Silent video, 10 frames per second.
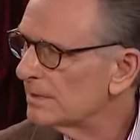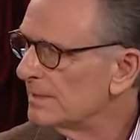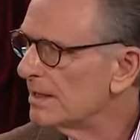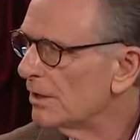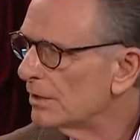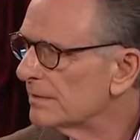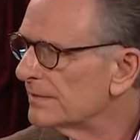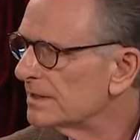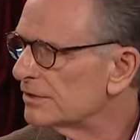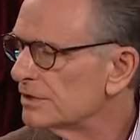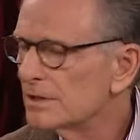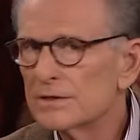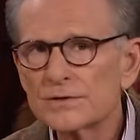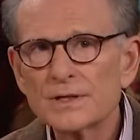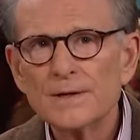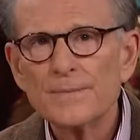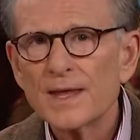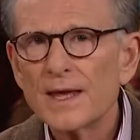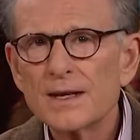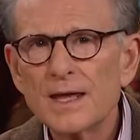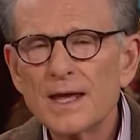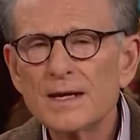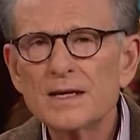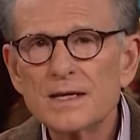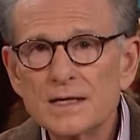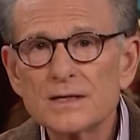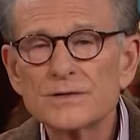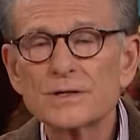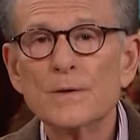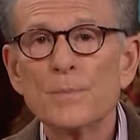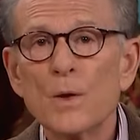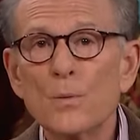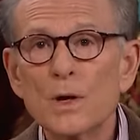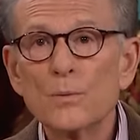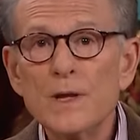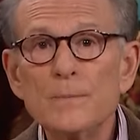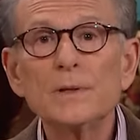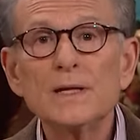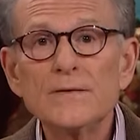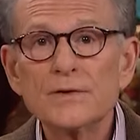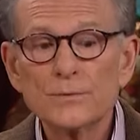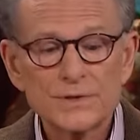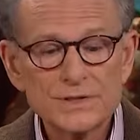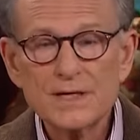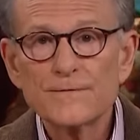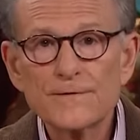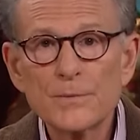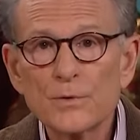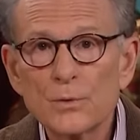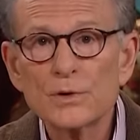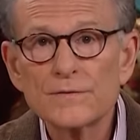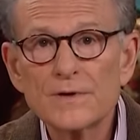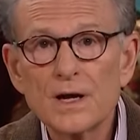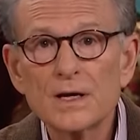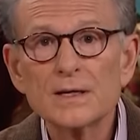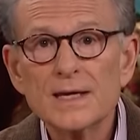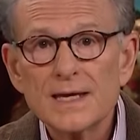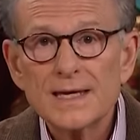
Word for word: with me all of these years, and, and it is what we believe and receive from the Word of God.